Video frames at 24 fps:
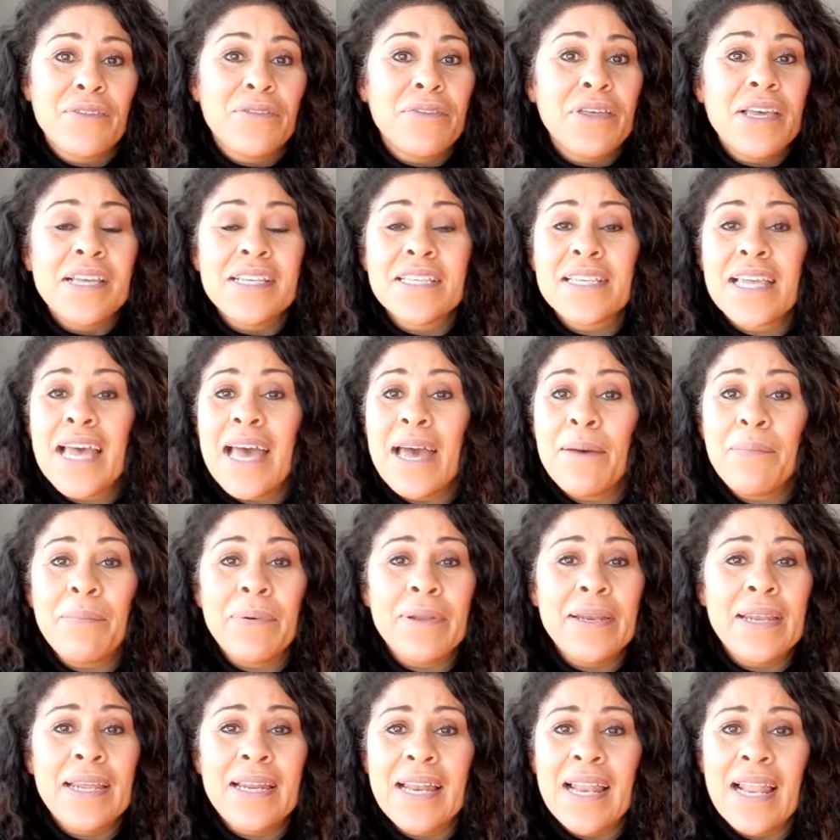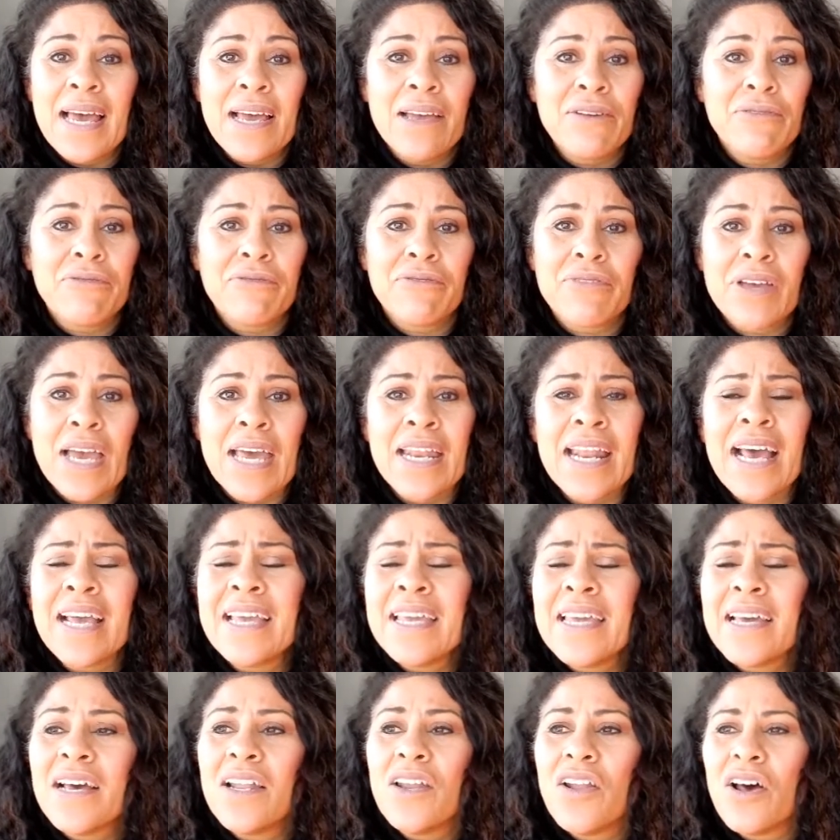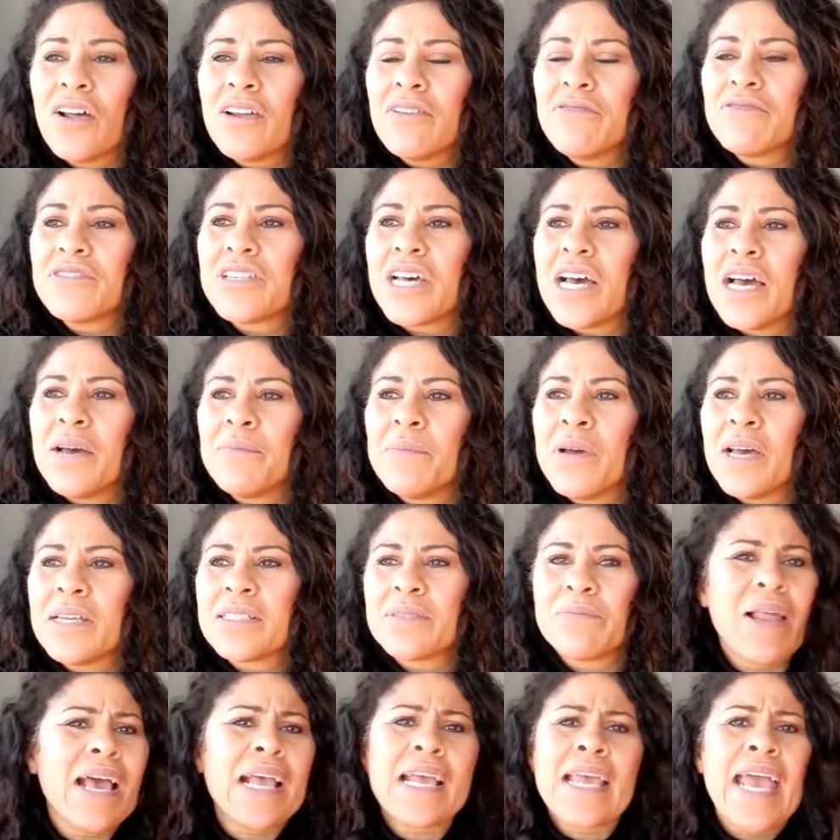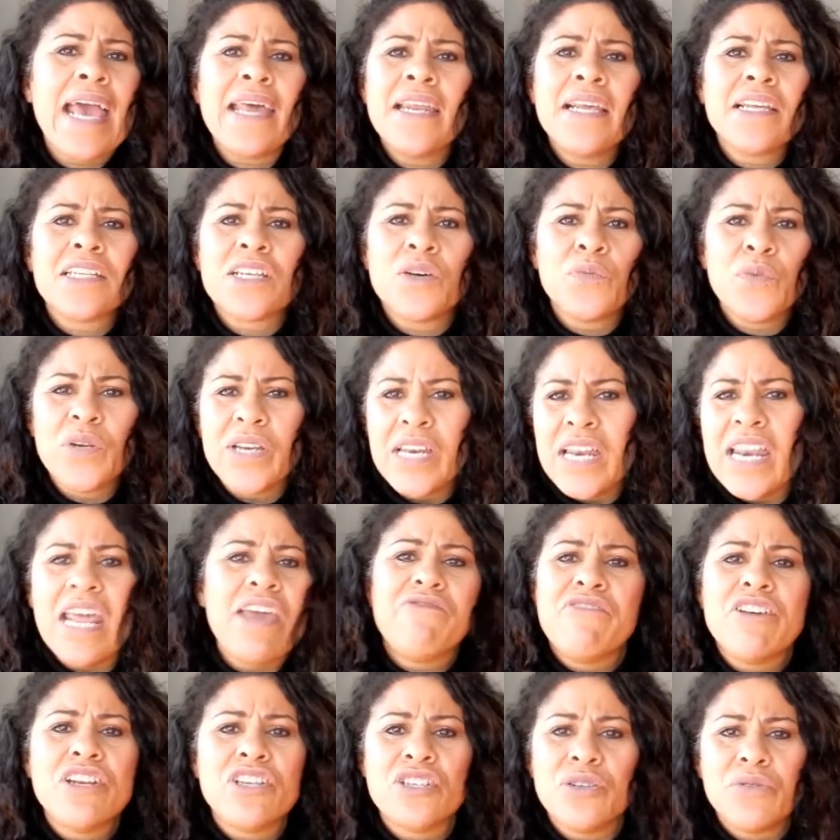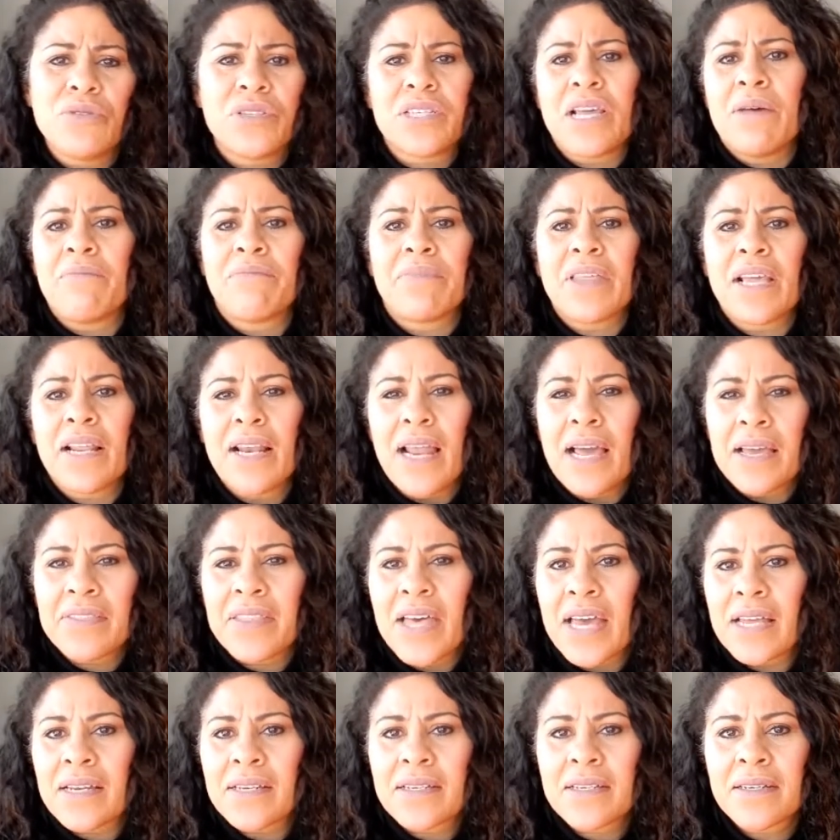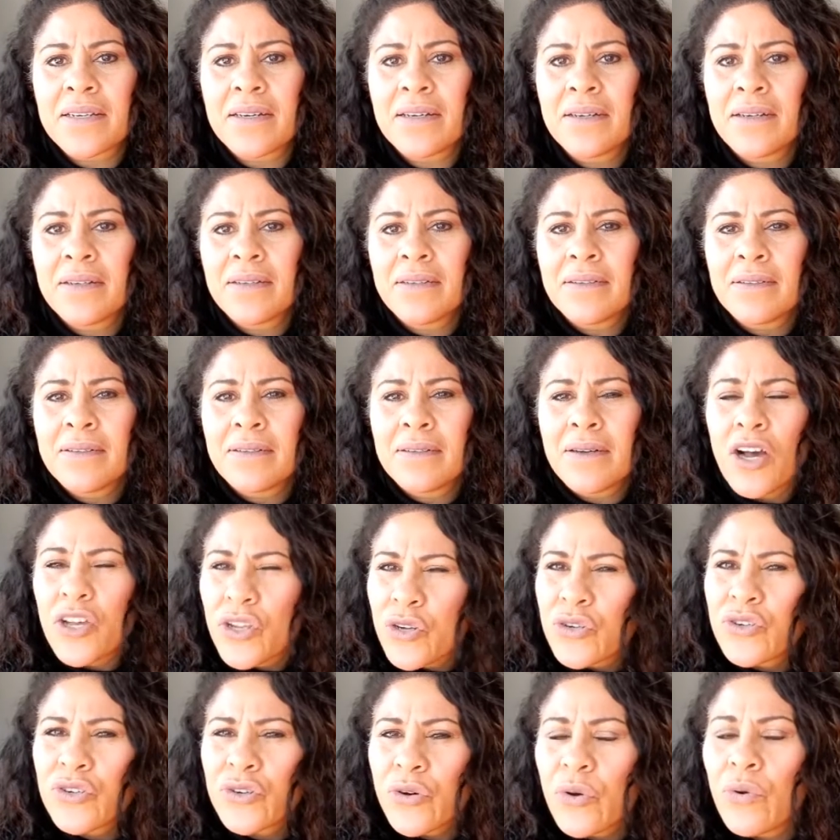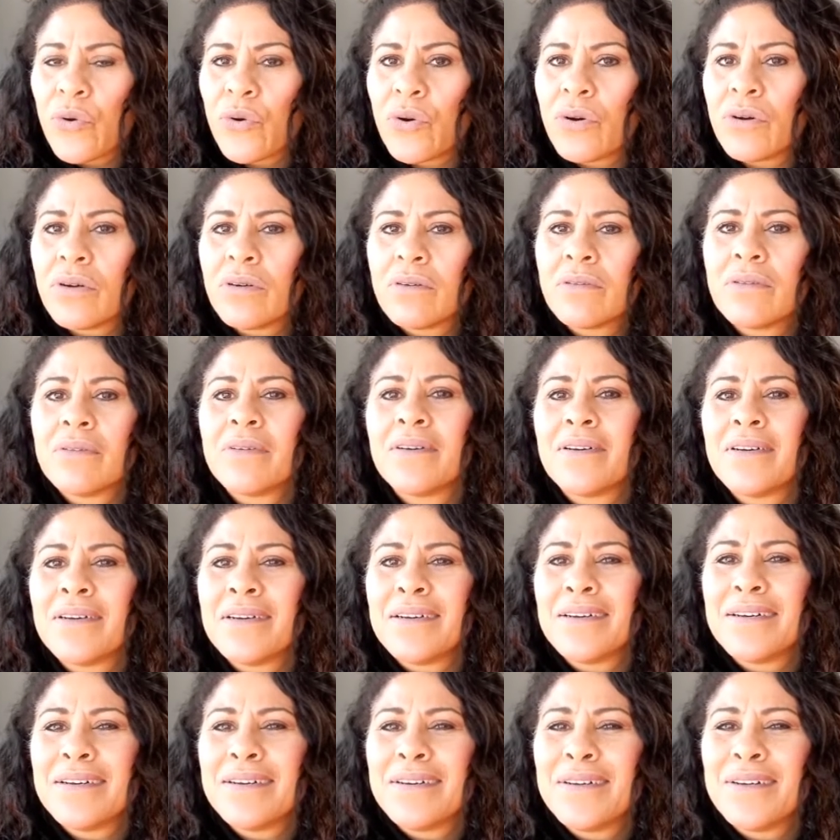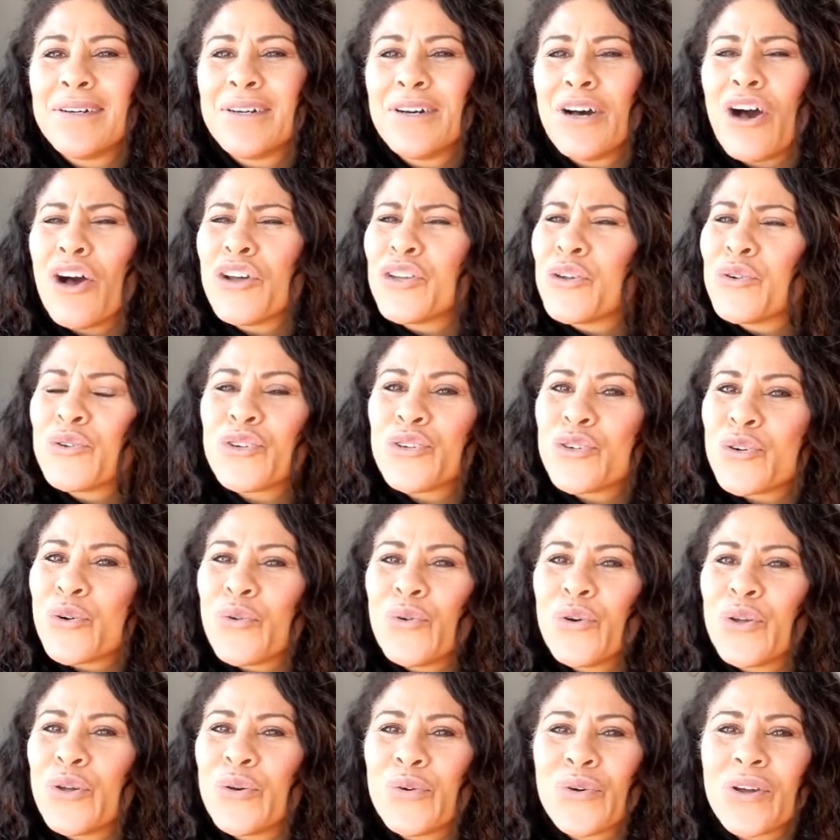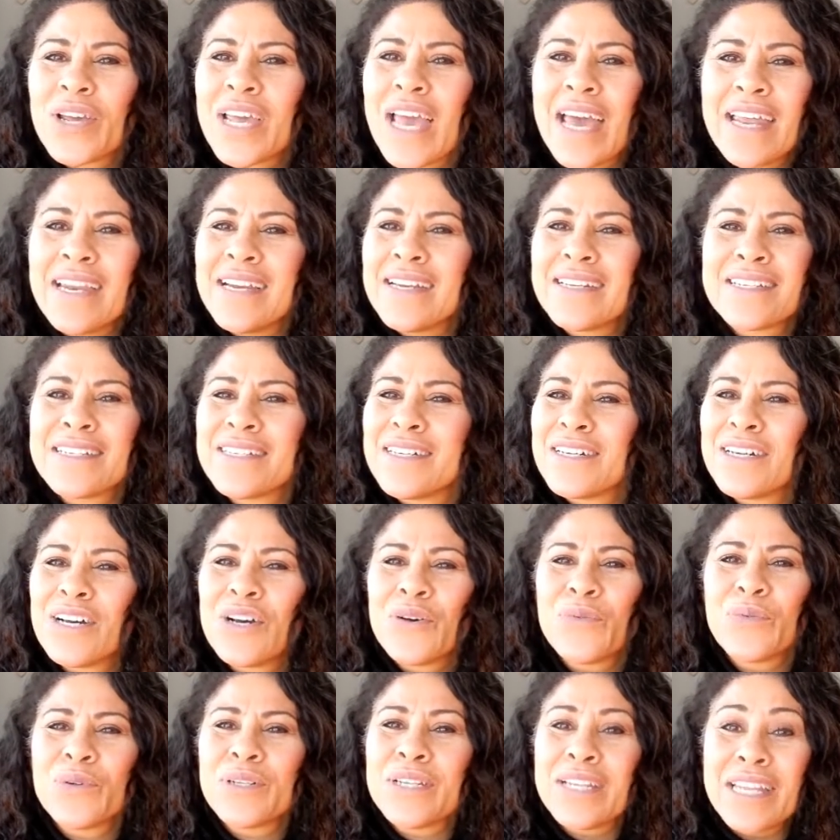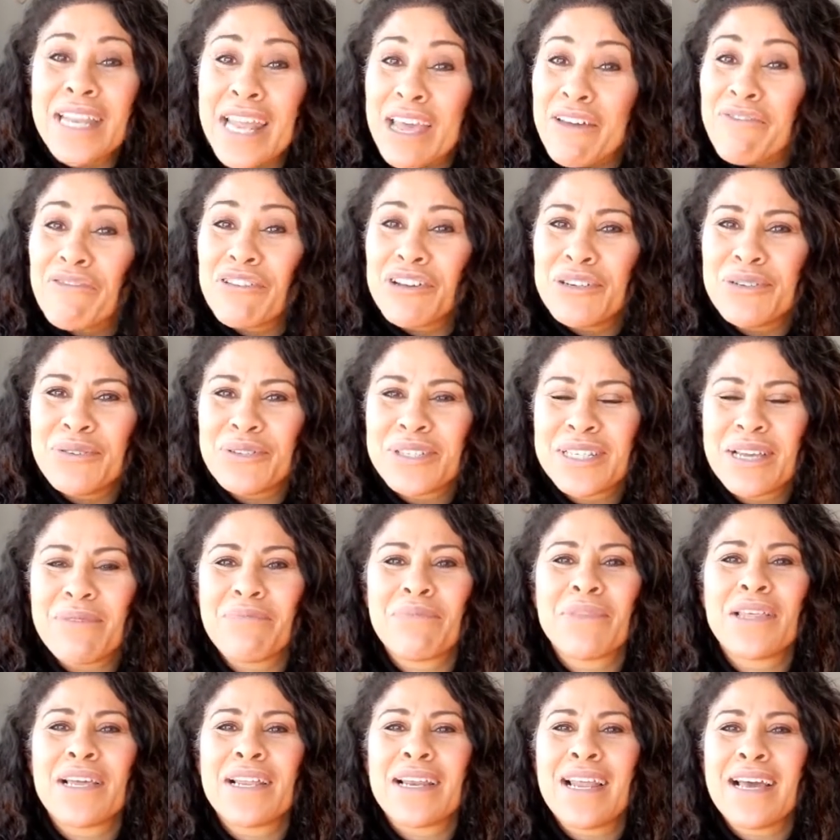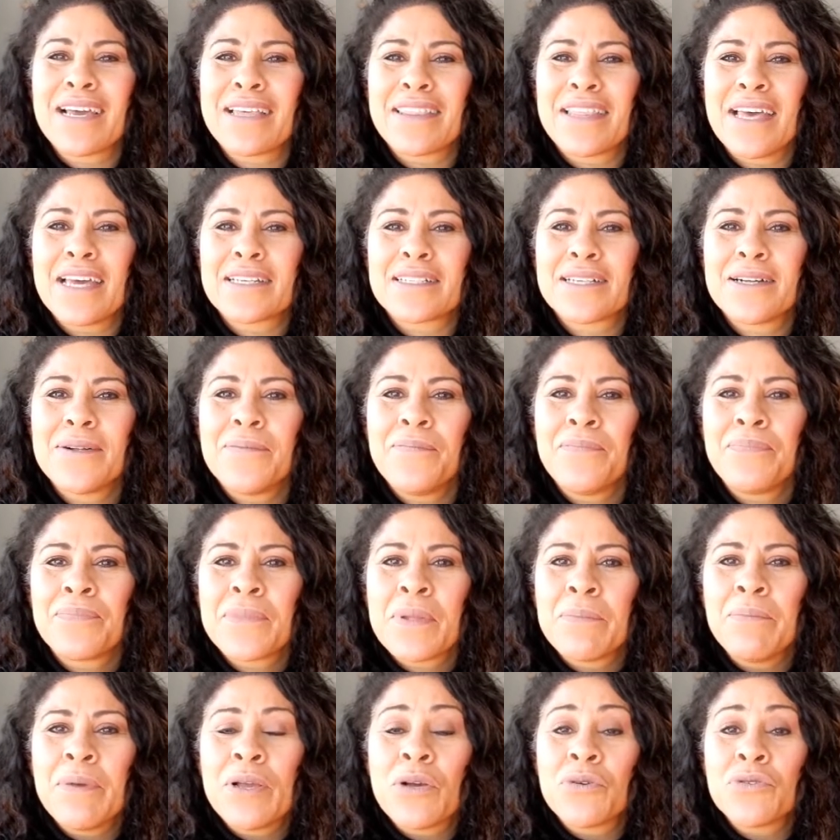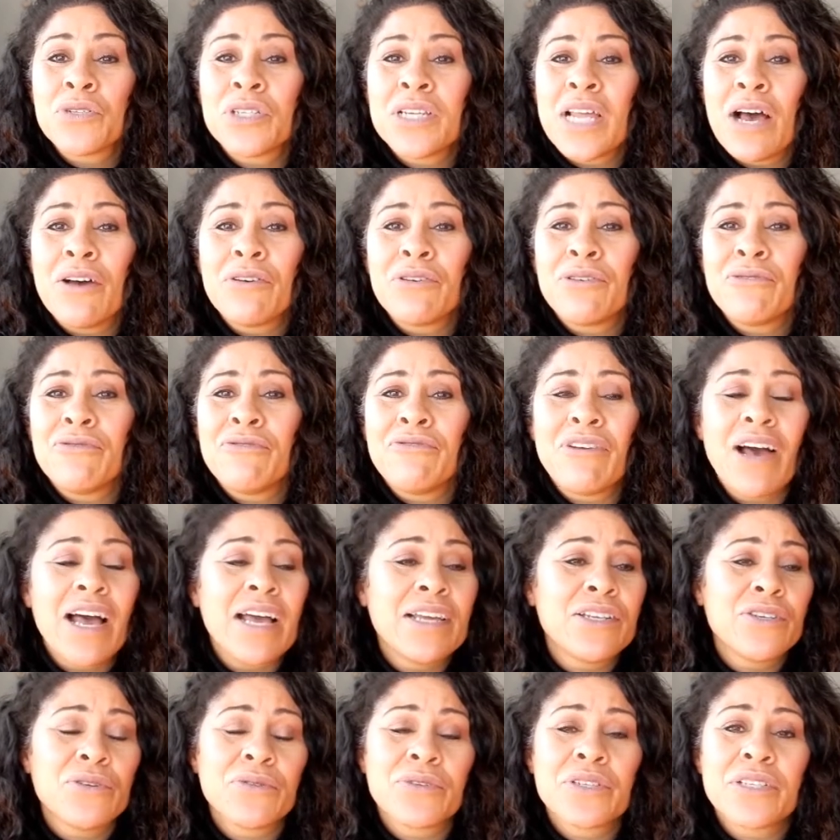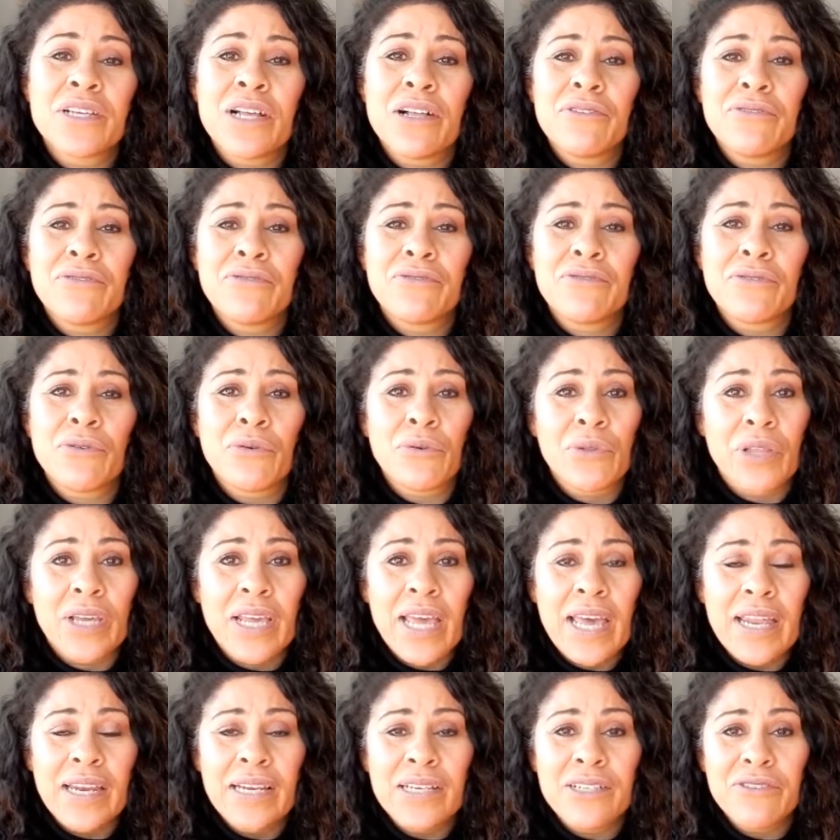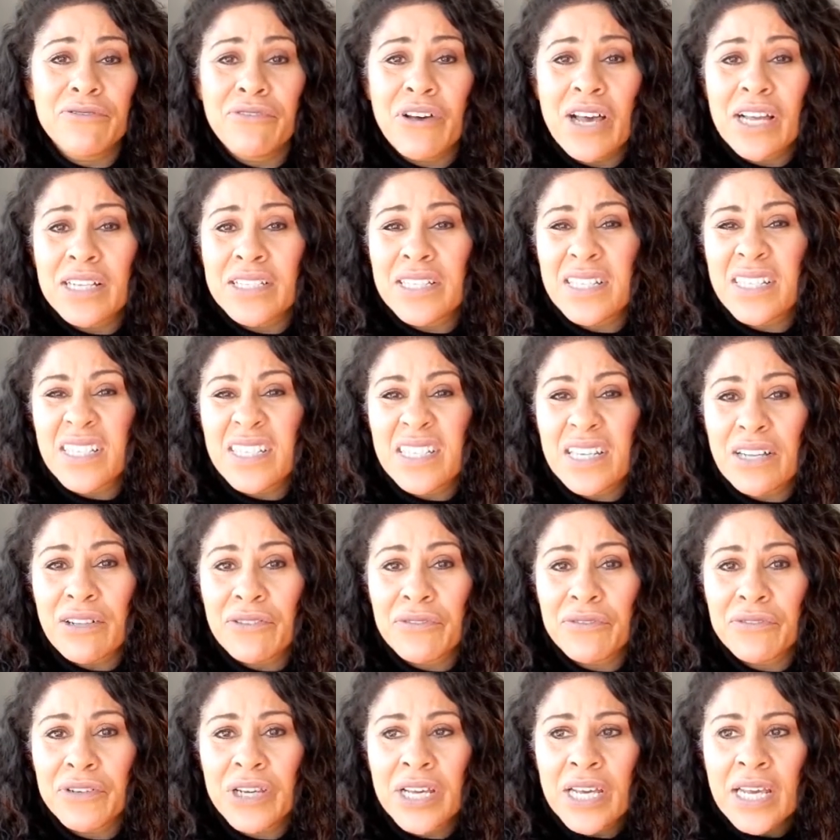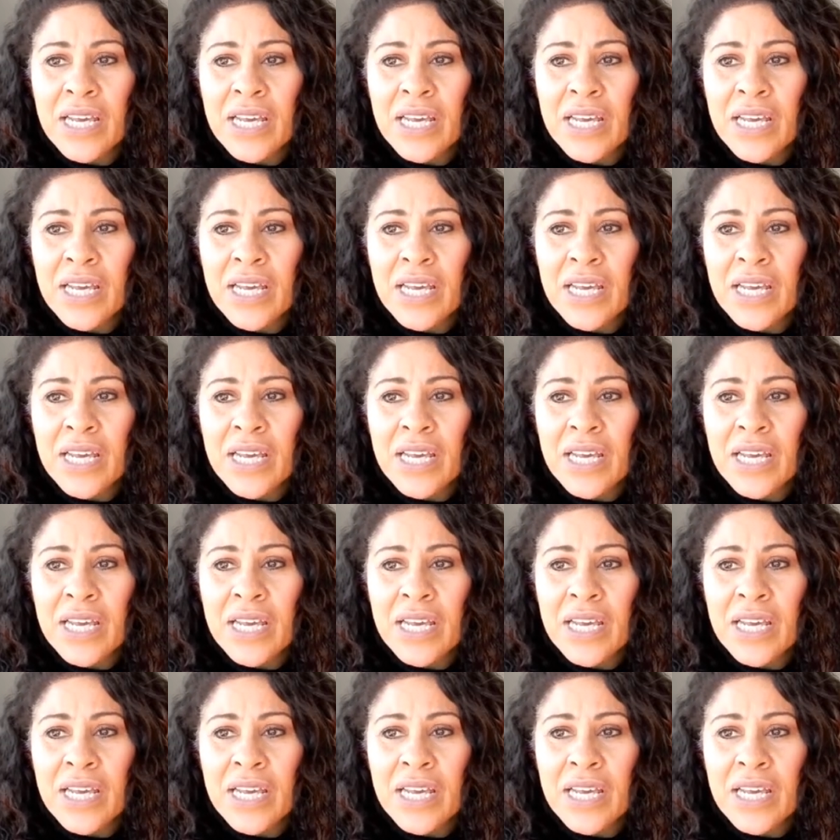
things happen in life. And I hear a lot of times, my character would never do something like that. Are you sure? Are you sure your character will never do something like that? Because now you find yourself, or the character finds itself,